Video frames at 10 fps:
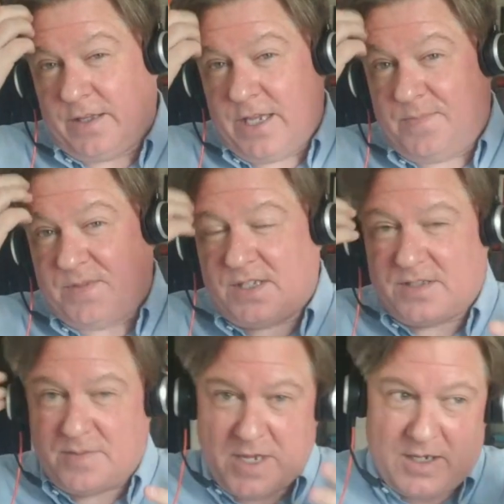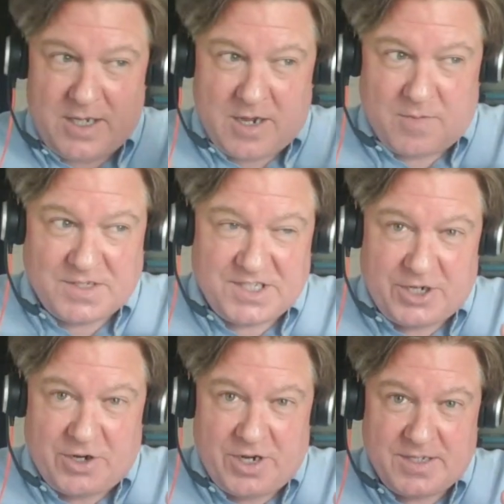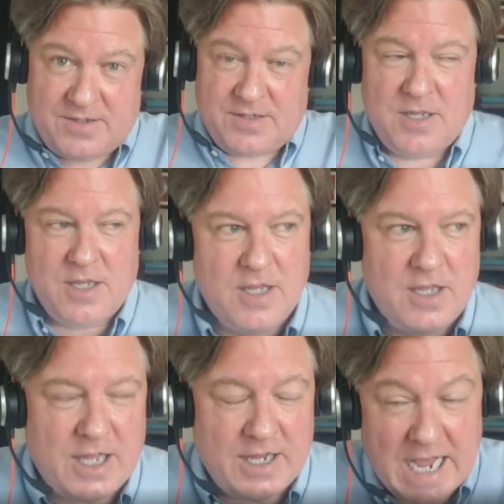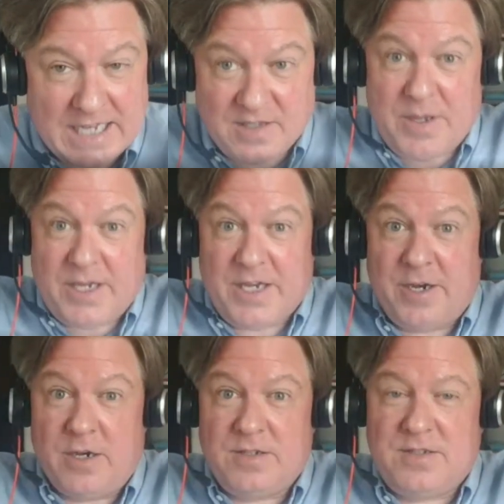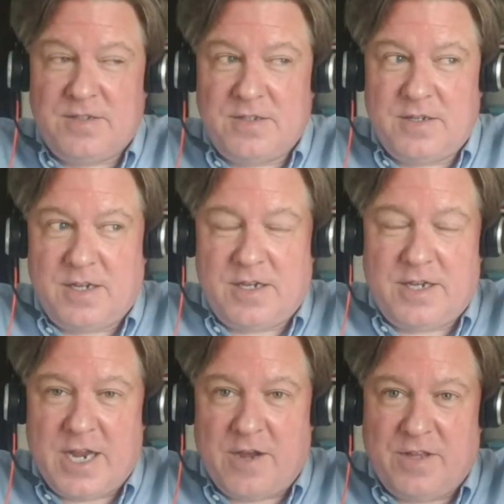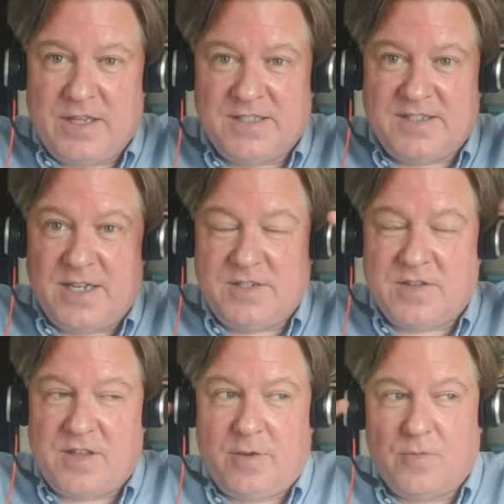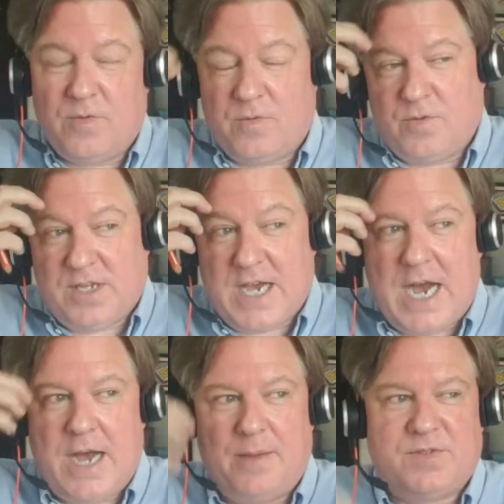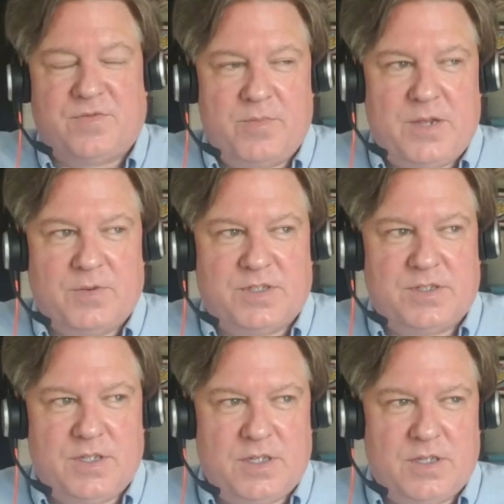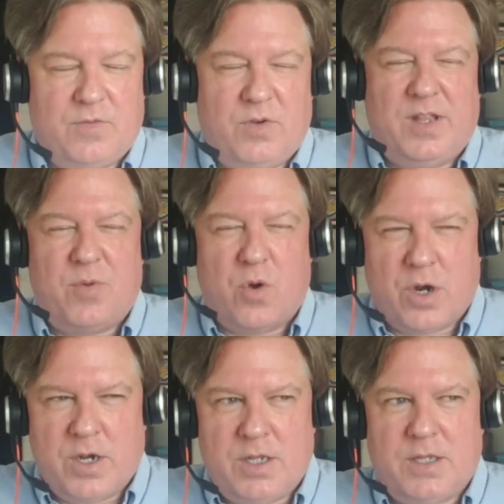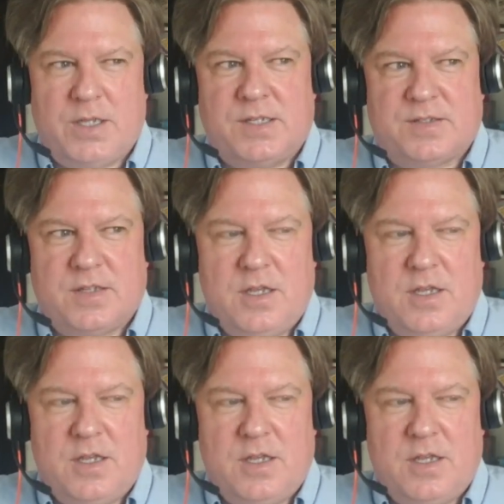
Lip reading: leaps and it's a bit, you know, mysterious. And it has the big ears, you know, listening. So I think with comms, for me, what's really important is